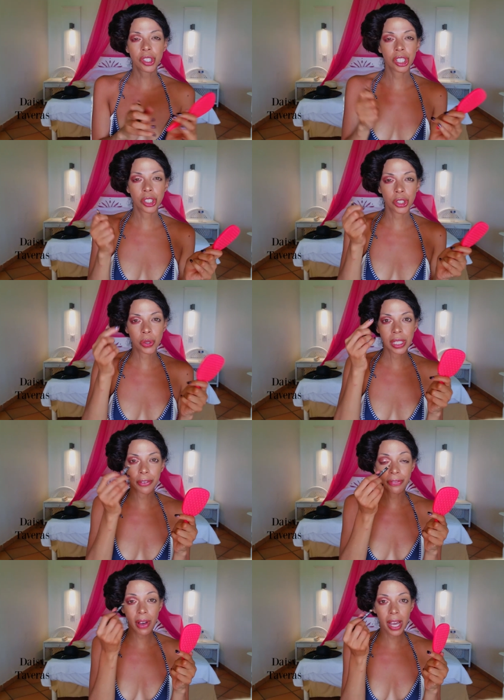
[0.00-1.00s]
gonna do
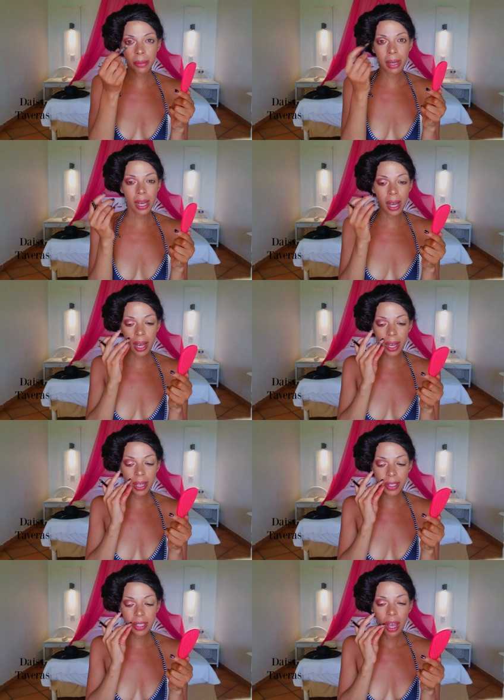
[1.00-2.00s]
define my
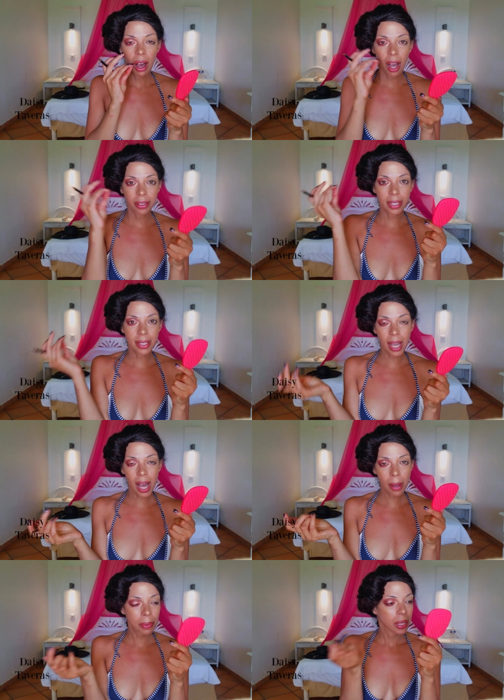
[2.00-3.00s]
eyes on the
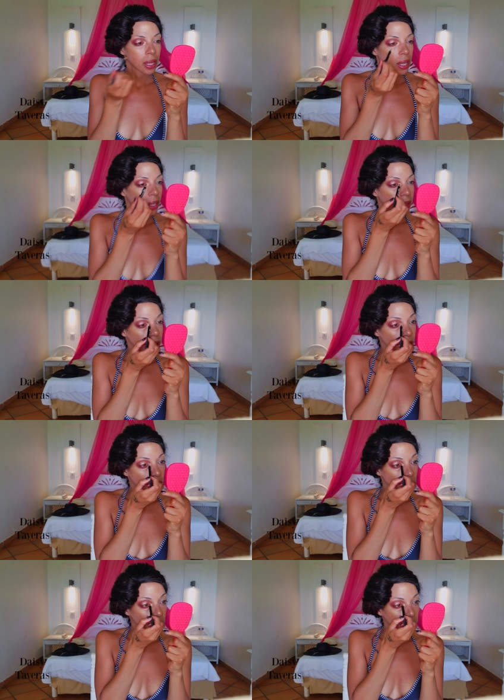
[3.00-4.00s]
top
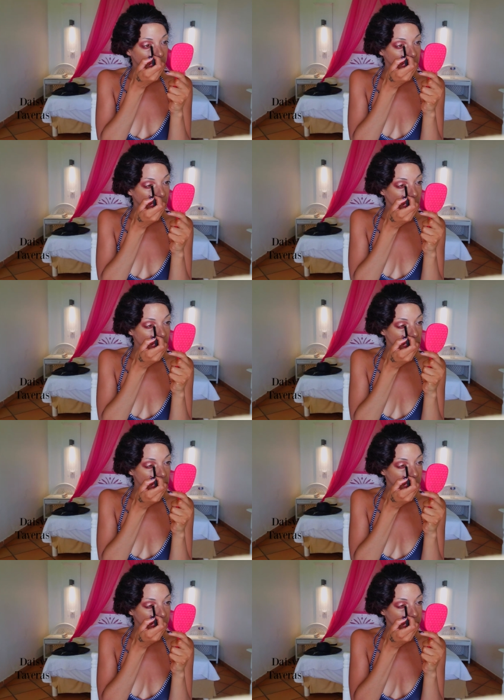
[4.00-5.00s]
to make my lashes
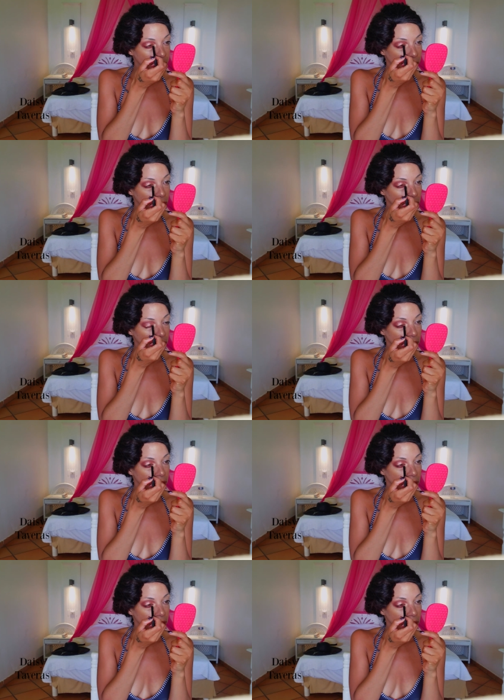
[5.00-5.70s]
appear fuller.